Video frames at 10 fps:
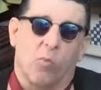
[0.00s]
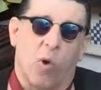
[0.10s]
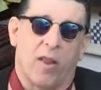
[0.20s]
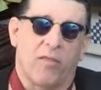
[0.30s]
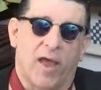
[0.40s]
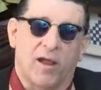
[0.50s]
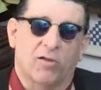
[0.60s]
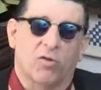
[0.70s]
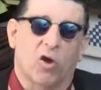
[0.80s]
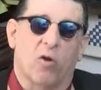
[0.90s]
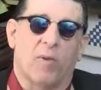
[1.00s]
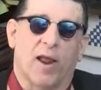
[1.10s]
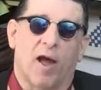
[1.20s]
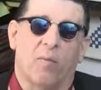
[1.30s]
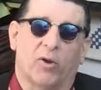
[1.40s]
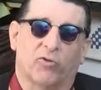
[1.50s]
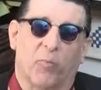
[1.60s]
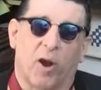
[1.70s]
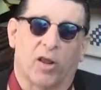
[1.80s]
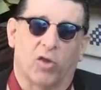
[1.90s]
when they determine how much
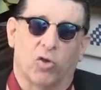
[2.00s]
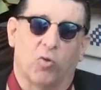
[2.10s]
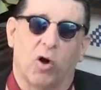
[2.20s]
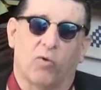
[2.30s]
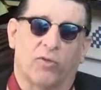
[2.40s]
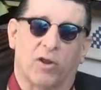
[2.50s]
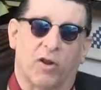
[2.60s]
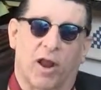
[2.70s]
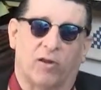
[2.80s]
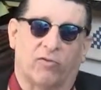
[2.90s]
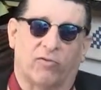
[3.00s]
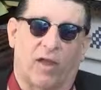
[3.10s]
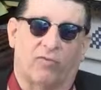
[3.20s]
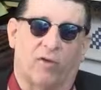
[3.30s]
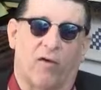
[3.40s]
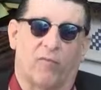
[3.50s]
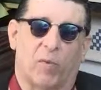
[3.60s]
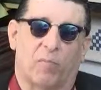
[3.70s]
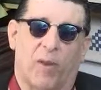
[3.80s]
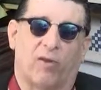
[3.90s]
money you owe the United States
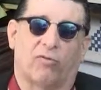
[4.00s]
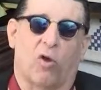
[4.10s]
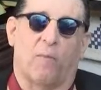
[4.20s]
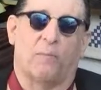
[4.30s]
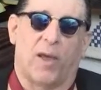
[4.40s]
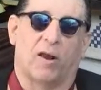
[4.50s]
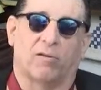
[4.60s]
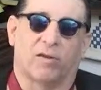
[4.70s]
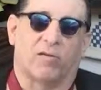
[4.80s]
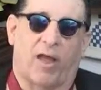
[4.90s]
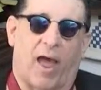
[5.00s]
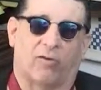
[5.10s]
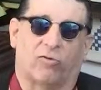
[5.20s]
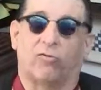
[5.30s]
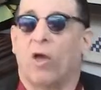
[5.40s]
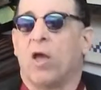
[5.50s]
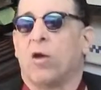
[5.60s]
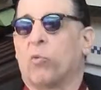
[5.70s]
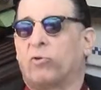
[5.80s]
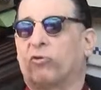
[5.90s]
government based on penalty taxes,
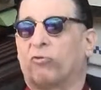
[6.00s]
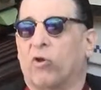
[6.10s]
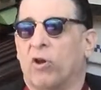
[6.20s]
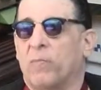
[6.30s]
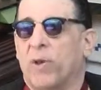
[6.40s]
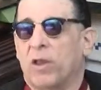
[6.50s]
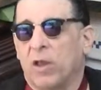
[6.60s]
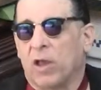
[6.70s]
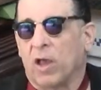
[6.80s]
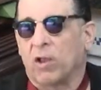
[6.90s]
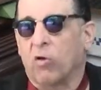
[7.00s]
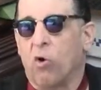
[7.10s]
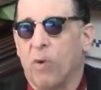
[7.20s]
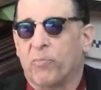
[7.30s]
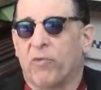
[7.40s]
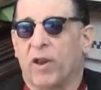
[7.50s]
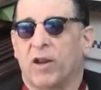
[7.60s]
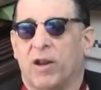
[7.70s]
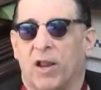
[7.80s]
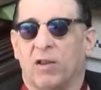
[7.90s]
which is going to be
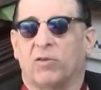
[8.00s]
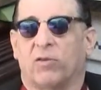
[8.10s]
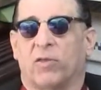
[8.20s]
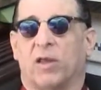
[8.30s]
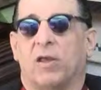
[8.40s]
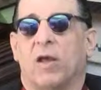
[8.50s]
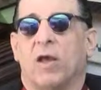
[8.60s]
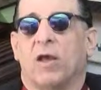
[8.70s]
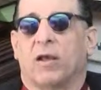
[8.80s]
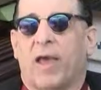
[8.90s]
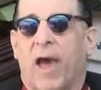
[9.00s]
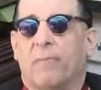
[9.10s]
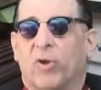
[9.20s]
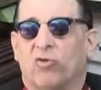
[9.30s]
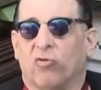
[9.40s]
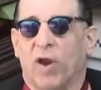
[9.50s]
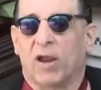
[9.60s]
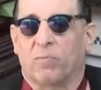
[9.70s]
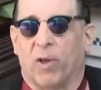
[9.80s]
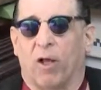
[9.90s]
incorporated into the cap and
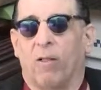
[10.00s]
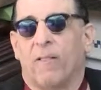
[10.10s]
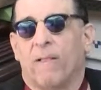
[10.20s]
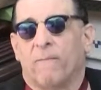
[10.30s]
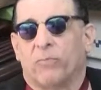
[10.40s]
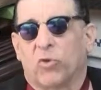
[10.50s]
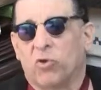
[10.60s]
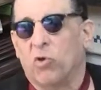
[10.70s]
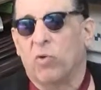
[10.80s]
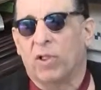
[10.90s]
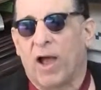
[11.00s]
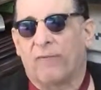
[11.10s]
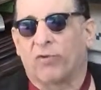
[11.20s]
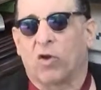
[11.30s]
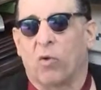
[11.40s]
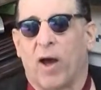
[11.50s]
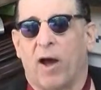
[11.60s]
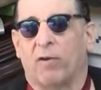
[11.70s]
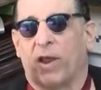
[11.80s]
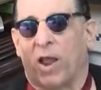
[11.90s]
trade bill, you will have to go
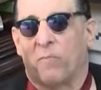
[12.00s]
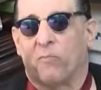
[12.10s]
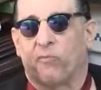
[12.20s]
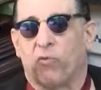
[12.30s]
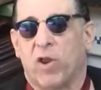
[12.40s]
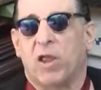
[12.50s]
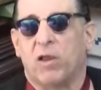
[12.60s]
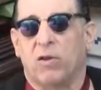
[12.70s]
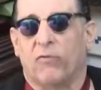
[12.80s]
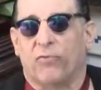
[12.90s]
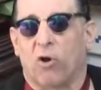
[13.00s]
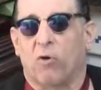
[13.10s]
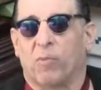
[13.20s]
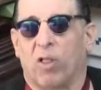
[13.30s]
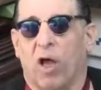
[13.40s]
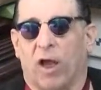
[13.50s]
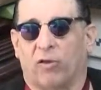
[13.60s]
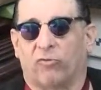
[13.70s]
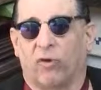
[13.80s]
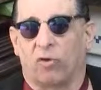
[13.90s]
out and
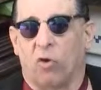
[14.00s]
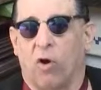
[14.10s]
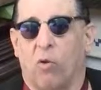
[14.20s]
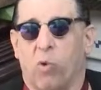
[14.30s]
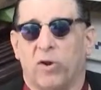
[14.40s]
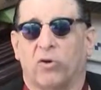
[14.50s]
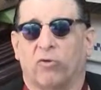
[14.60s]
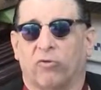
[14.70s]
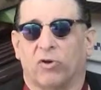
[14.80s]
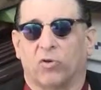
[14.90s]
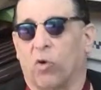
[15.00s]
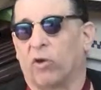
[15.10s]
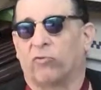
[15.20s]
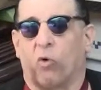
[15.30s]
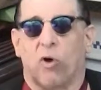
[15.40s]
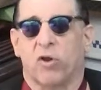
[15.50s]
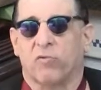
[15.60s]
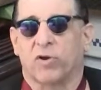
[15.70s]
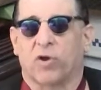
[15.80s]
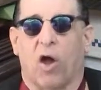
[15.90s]
re-thermalize your windows and doors or
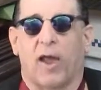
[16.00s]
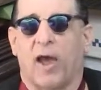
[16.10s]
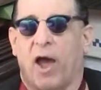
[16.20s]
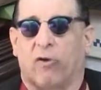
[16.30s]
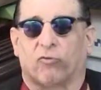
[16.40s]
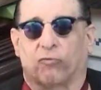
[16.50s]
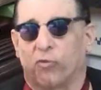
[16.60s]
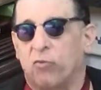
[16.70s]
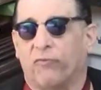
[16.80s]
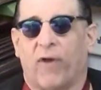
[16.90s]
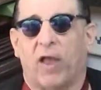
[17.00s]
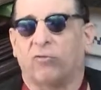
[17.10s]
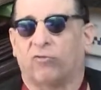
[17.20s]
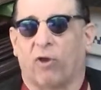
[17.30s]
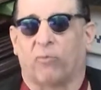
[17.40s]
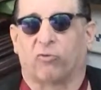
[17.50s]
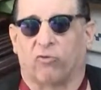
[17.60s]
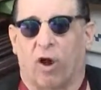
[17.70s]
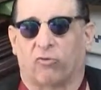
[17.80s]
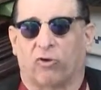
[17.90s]
your entire house, roof and
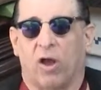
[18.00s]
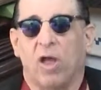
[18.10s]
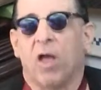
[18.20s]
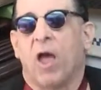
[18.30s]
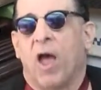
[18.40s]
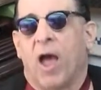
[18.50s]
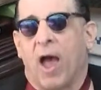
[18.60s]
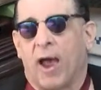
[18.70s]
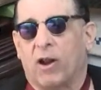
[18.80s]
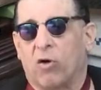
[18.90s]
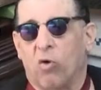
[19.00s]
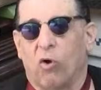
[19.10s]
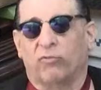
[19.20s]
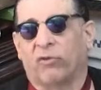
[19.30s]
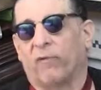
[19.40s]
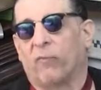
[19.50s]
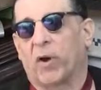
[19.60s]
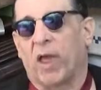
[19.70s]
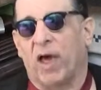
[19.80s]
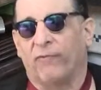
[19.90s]
substructure, at a cost of
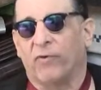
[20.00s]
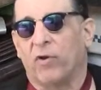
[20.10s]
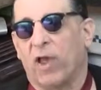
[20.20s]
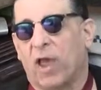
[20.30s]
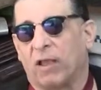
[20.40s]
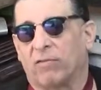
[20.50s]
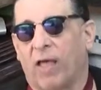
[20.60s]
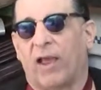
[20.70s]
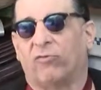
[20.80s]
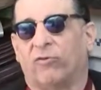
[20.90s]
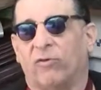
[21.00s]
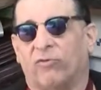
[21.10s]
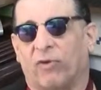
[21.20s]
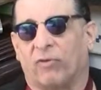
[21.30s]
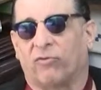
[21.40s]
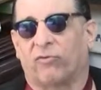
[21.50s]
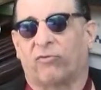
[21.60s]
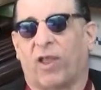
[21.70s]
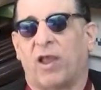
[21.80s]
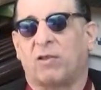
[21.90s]
whatever a licensed and
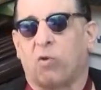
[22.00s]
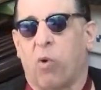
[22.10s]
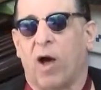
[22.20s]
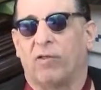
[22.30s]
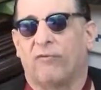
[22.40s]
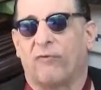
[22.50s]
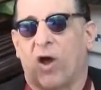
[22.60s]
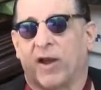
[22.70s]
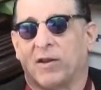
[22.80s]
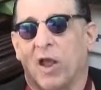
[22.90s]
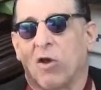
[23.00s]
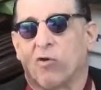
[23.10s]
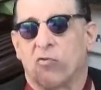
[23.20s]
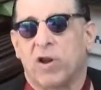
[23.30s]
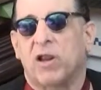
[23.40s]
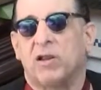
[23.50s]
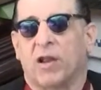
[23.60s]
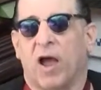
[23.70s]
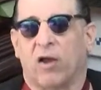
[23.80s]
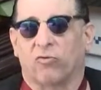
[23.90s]
state-qualified green
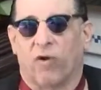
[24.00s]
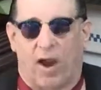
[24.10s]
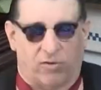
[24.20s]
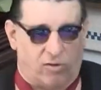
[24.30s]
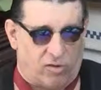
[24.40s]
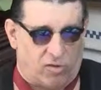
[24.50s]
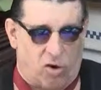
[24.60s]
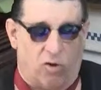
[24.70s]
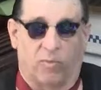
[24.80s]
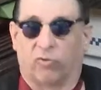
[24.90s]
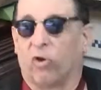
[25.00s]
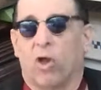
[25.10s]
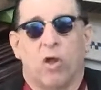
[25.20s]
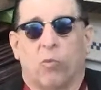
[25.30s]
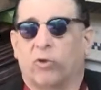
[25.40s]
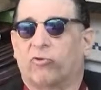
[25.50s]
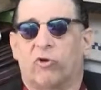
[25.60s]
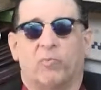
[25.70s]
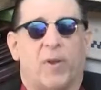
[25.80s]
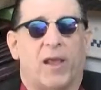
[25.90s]
contractor determines, which
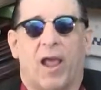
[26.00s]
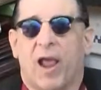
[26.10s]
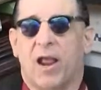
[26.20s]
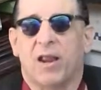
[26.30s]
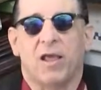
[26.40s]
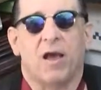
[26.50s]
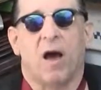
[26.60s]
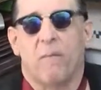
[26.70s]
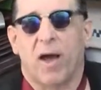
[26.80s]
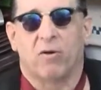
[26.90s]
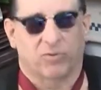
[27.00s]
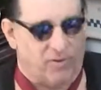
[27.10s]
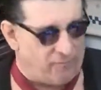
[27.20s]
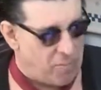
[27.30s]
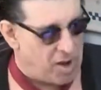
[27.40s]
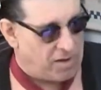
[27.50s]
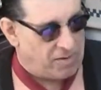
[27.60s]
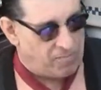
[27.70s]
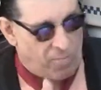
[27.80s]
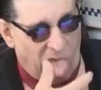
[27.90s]
could be any amount of
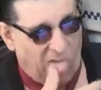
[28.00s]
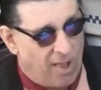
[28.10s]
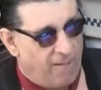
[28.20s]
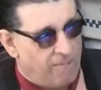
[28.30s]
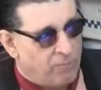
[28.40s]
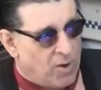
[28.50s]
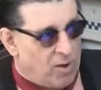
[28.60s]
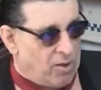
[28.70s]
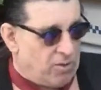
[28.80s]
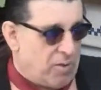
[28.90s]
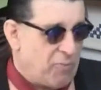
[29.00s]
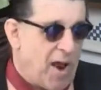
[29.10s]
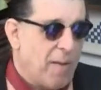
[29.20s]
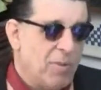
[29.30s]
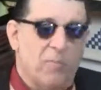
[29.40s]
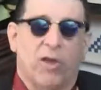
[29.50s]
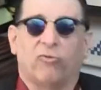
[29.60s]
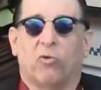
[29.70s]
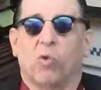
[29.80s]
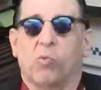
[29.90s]
money. The problem
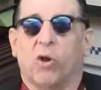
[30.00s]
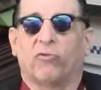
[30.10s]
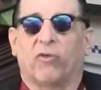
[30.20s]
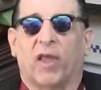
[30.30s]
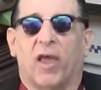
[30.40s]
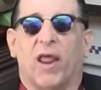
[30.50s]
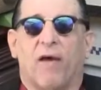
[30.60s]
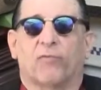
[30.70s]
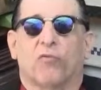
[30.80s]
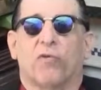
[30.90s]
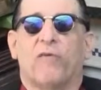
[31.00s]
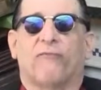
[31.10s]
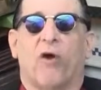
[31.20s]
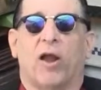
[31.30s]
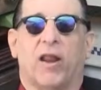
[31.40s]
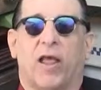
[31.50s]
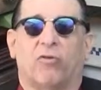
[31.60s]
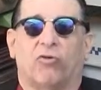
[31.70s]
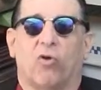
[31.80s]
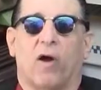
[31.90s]
is you will once again have to
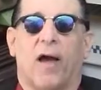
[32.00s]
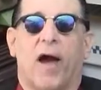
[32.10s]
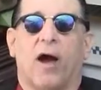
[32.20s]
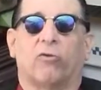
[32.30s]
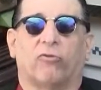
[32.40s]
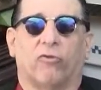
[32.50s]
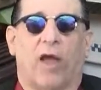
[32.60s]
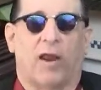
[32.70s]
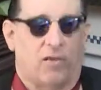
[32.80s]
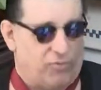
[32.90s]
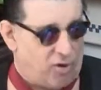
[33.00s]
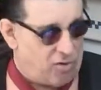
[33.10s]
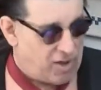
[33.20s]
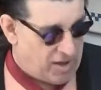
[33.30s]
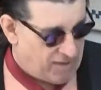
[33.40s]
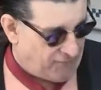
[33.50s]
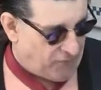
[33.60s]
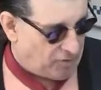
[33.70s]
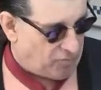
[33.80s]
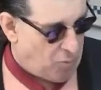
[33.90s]
refinance your house at a 30-year
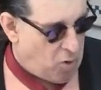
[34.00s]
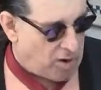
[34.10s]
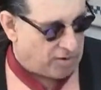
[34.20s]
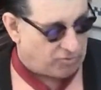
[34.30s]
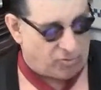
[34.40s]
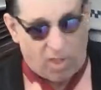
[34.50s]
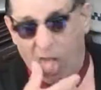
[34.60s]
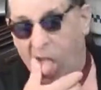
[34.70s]
fixed mortgage,